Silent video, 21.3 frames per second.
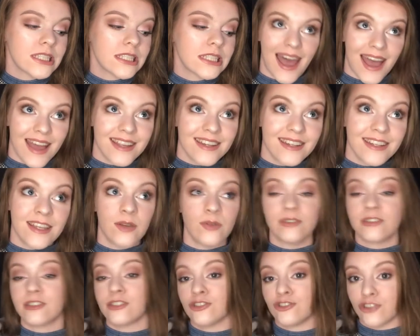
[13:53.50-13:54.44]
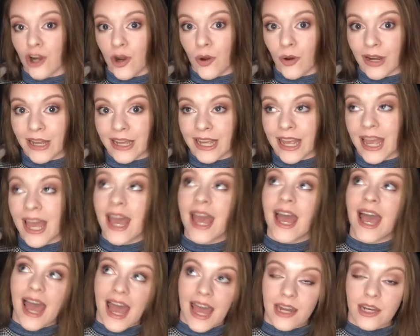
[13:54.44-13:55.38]
And he was controlling
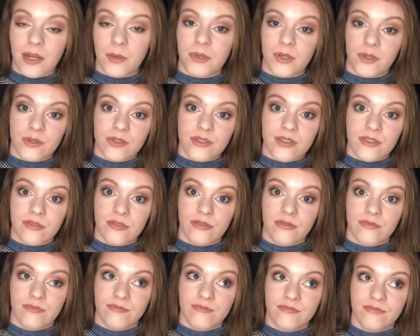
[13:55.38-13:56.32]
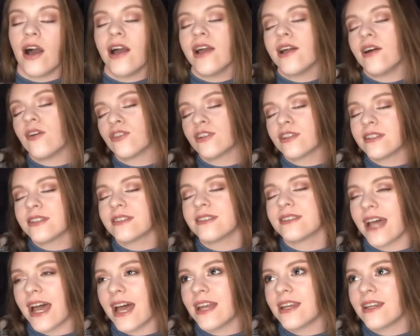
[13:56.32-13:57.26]
and abusive. I
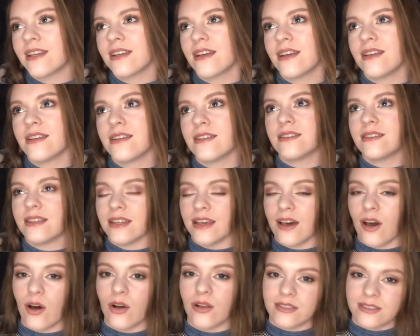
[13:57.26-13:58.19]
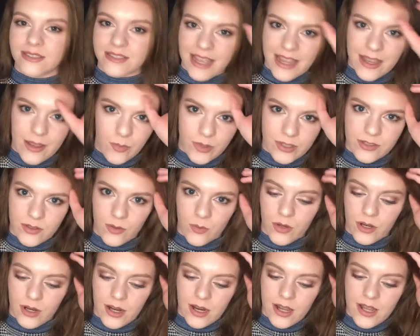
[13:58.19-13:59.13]
understand the whole staying with
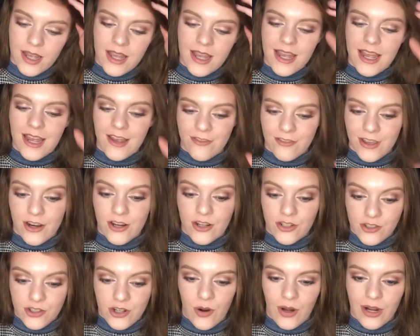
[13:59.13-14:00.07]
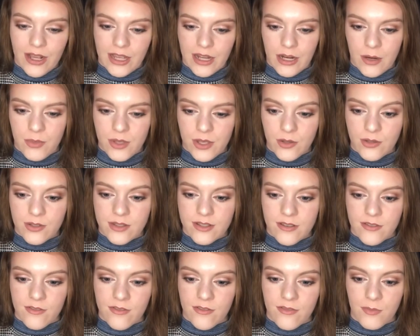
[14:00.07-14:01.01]
someone if they're controlling and
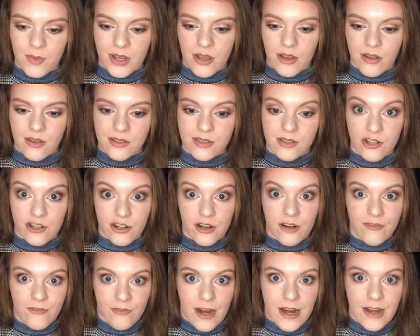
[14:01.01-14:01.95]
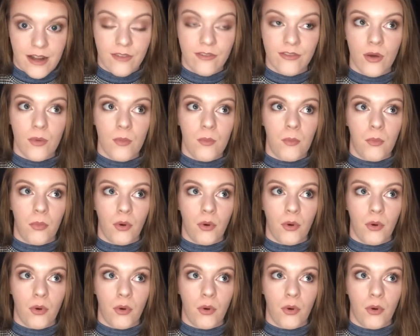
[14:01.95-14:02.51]
abusive because you're afraid of them,